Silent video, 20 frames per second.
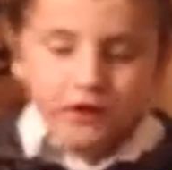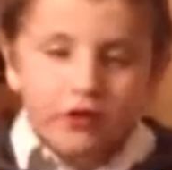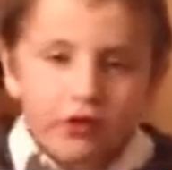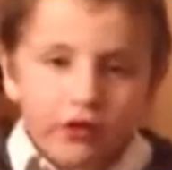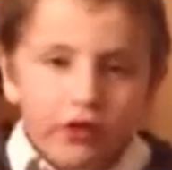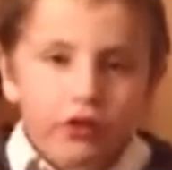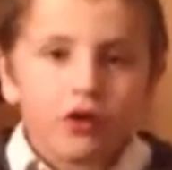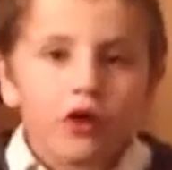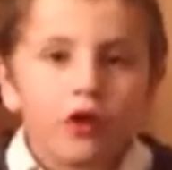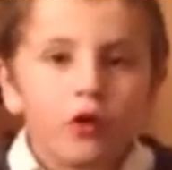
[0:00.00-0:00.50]

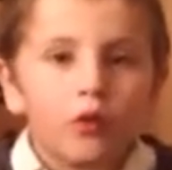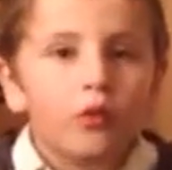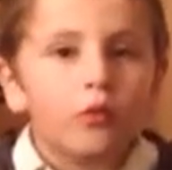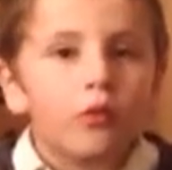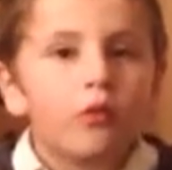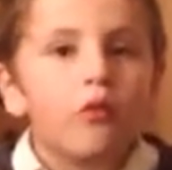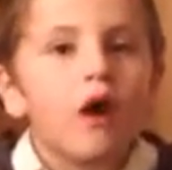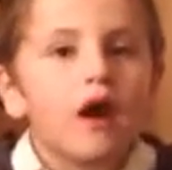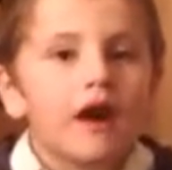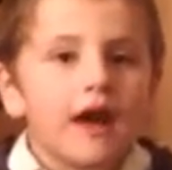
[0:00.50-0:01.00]
So
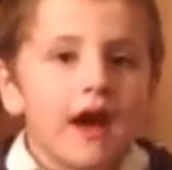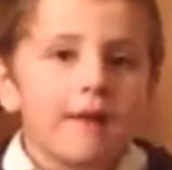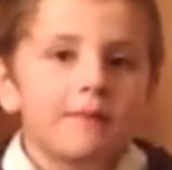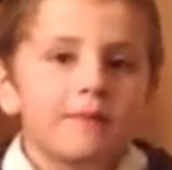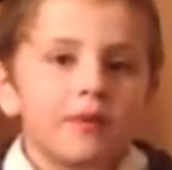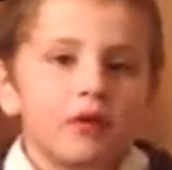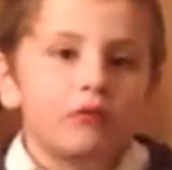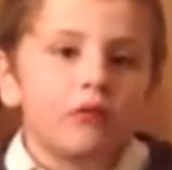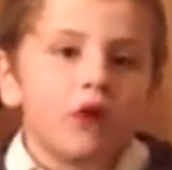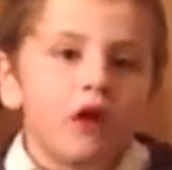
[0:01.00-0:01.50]
what
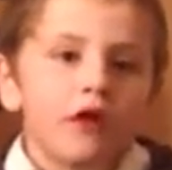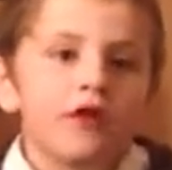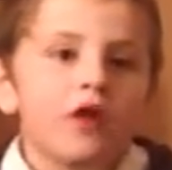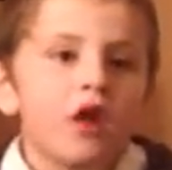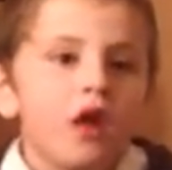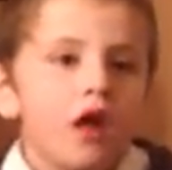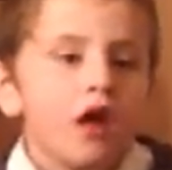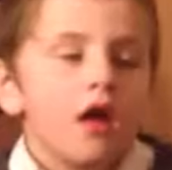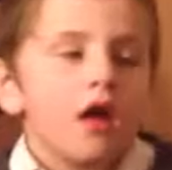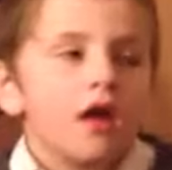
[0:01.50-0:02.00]
happened was,
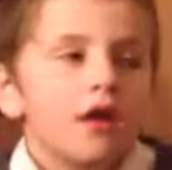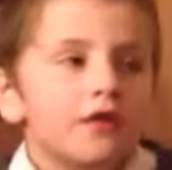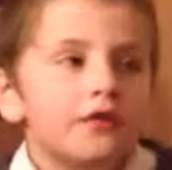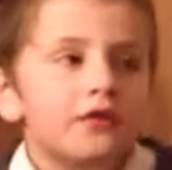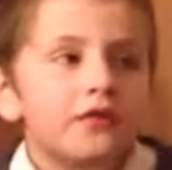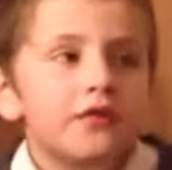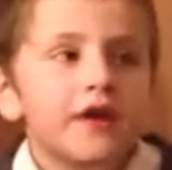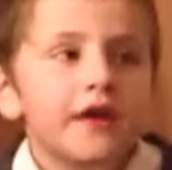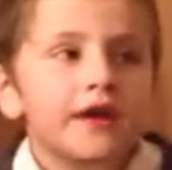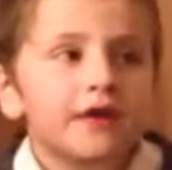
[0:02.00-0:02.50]

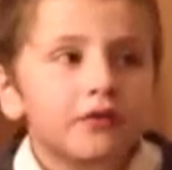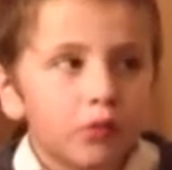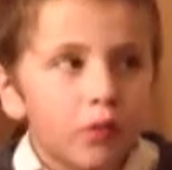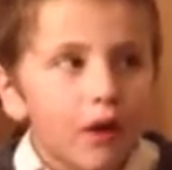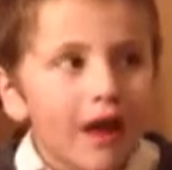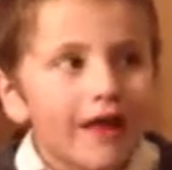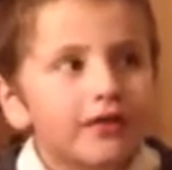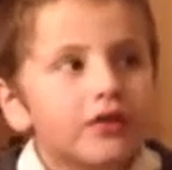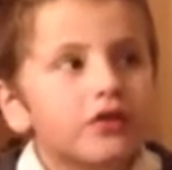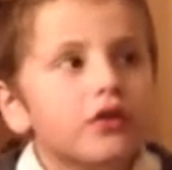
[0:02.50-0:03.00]
they
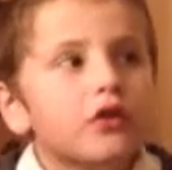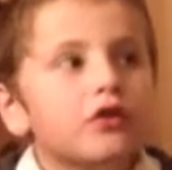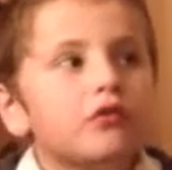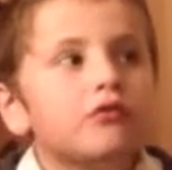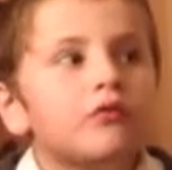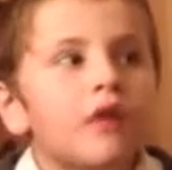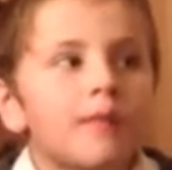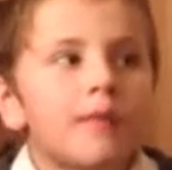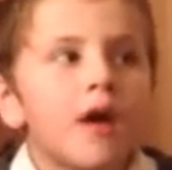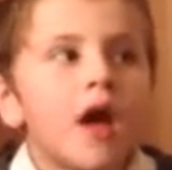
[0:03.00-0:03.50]
went to
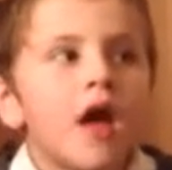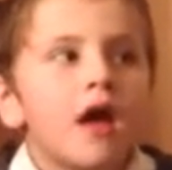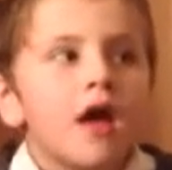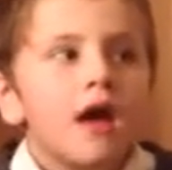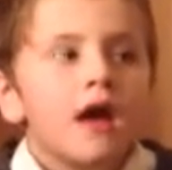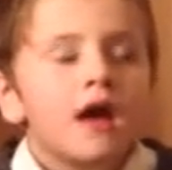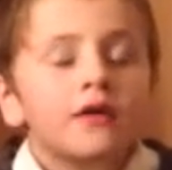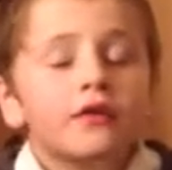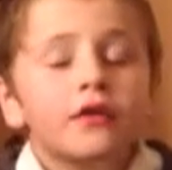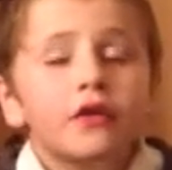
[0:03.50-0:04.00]
the Rebbe
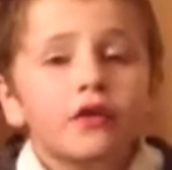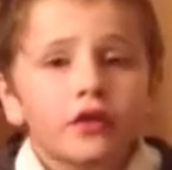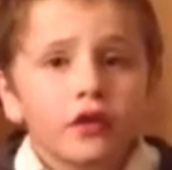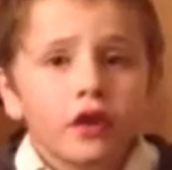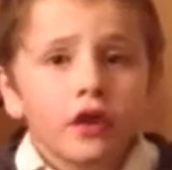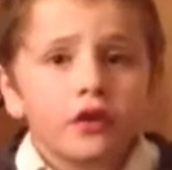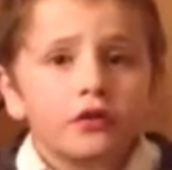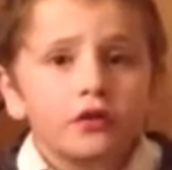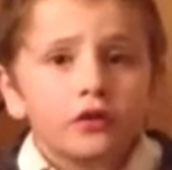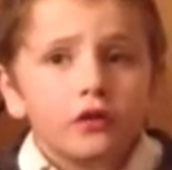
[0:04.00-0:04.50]
and they
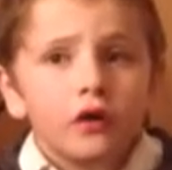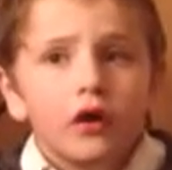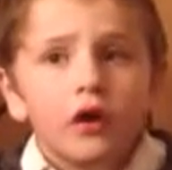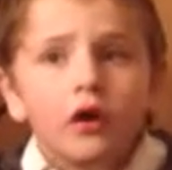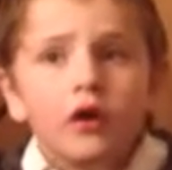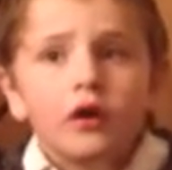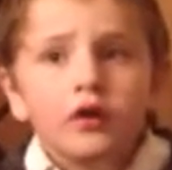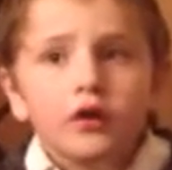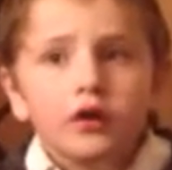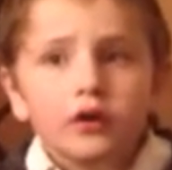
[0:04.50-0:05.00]
said,
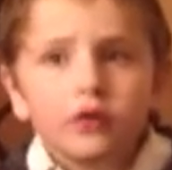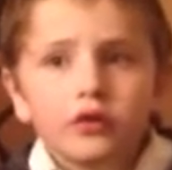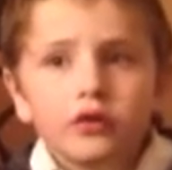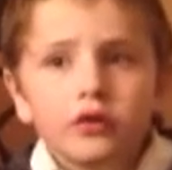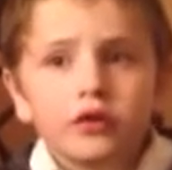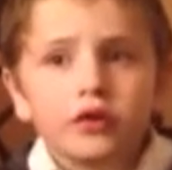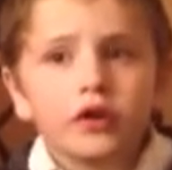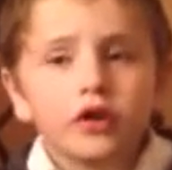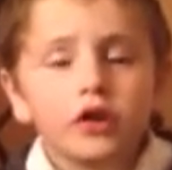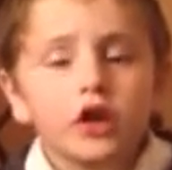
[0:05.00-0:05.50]

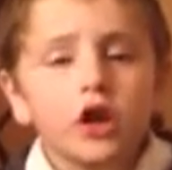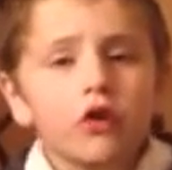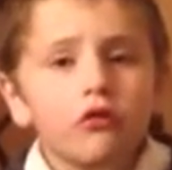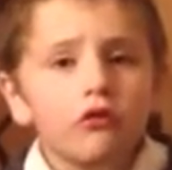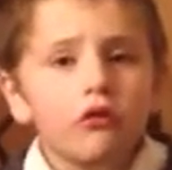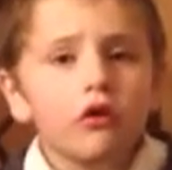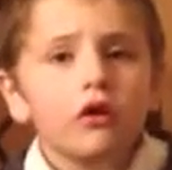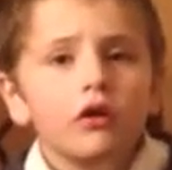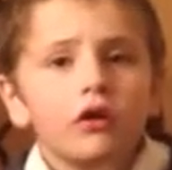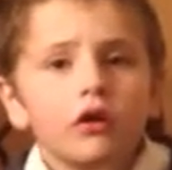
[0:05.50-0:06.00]
"Do you
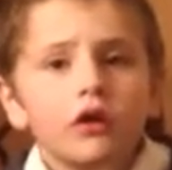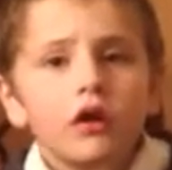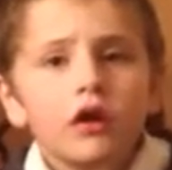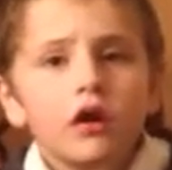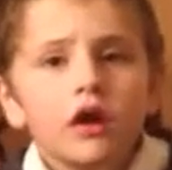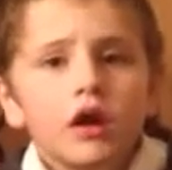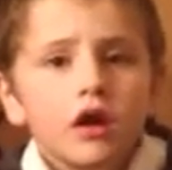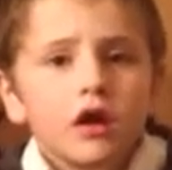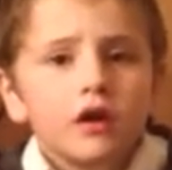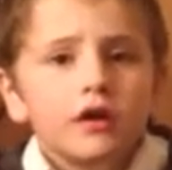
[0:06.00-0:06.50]
know,
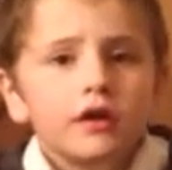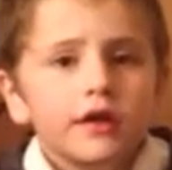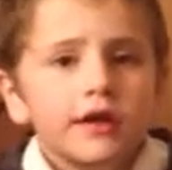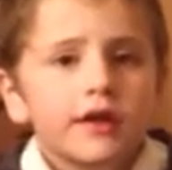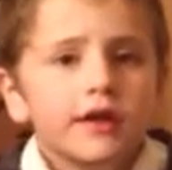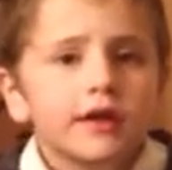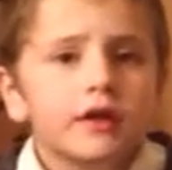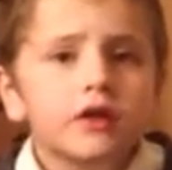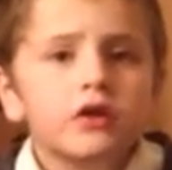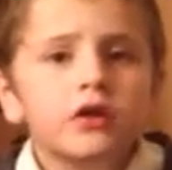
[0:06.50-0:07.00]

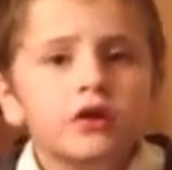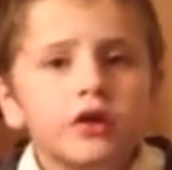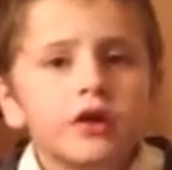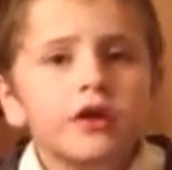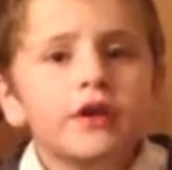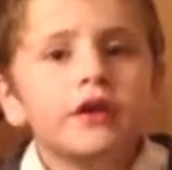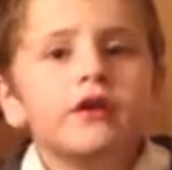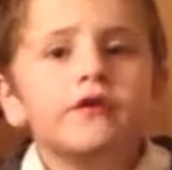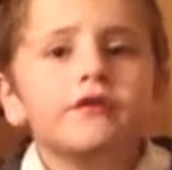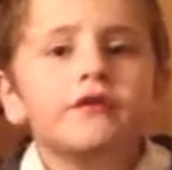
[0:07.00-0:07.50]
he
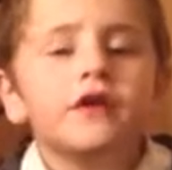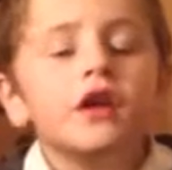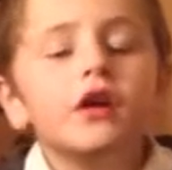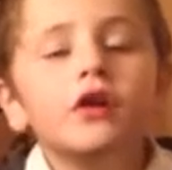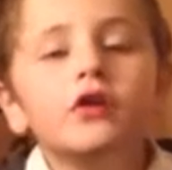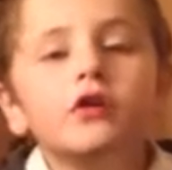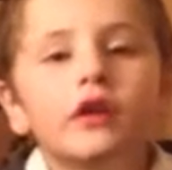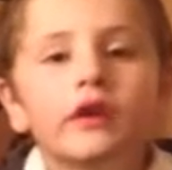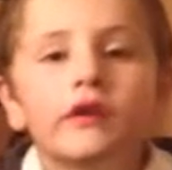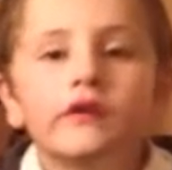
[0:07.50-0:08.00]
couldn't have
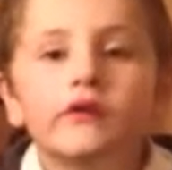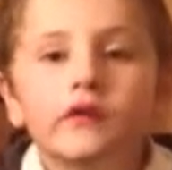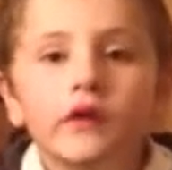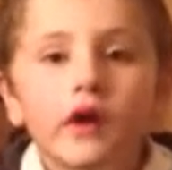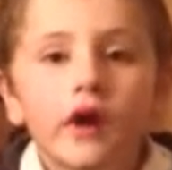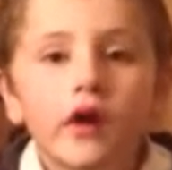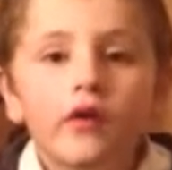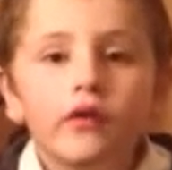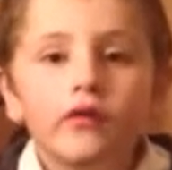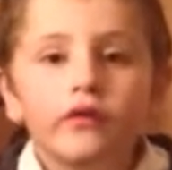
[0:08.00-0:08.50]
killed
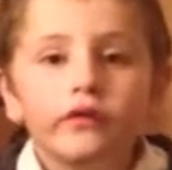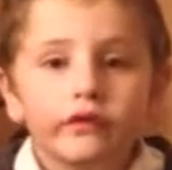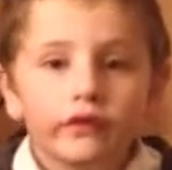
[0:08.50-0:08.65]
himself."